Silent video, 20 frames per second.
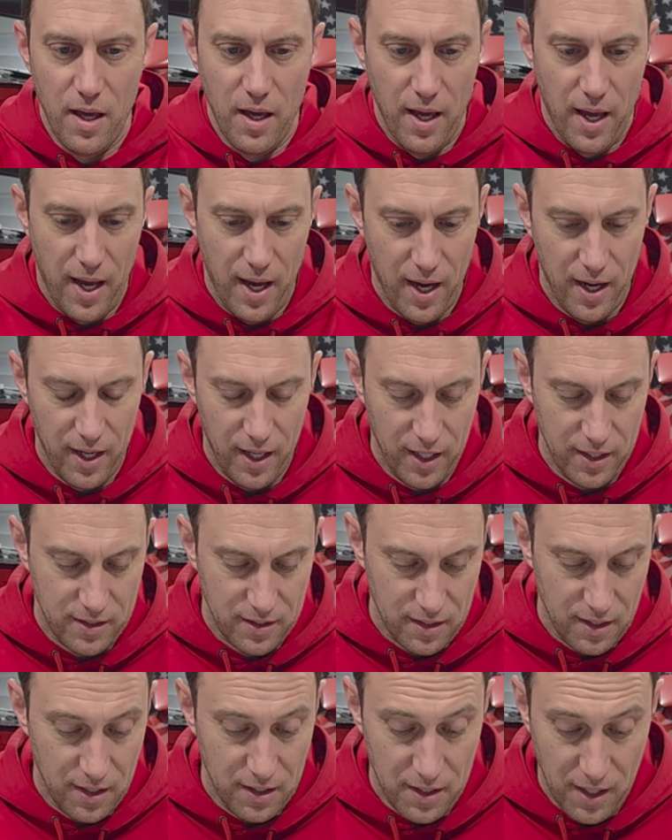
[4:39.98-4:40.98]
And
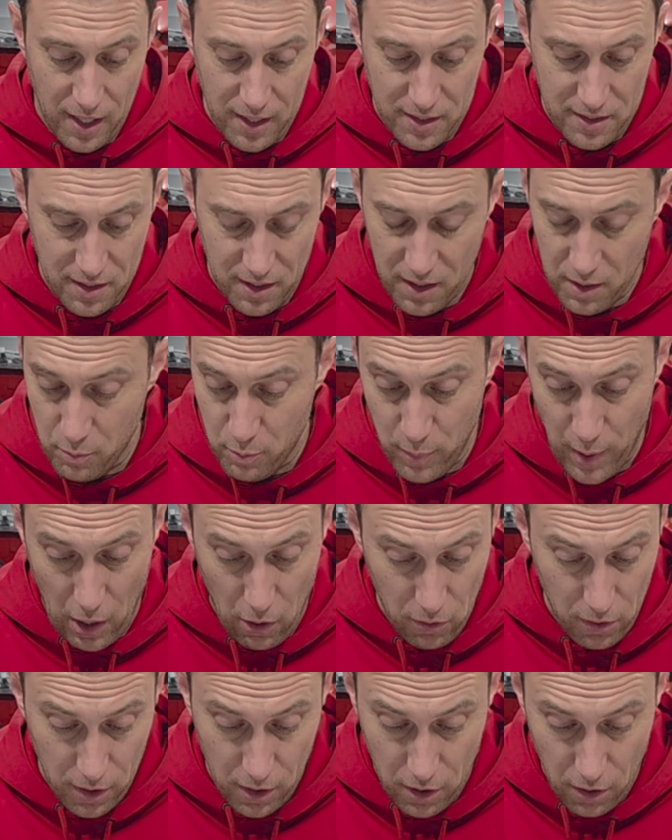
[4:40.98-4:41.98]
it's nicely
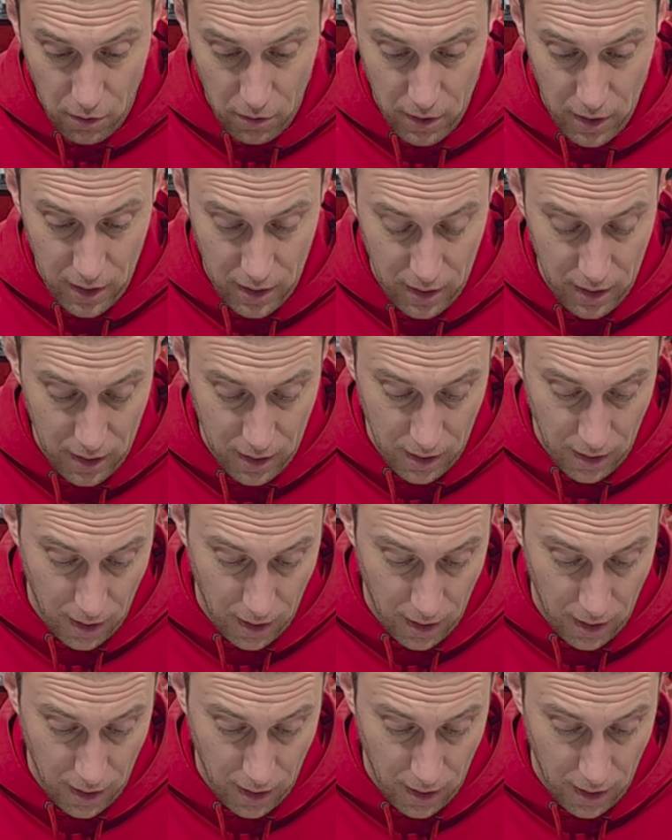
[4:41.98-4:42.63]
powder coated,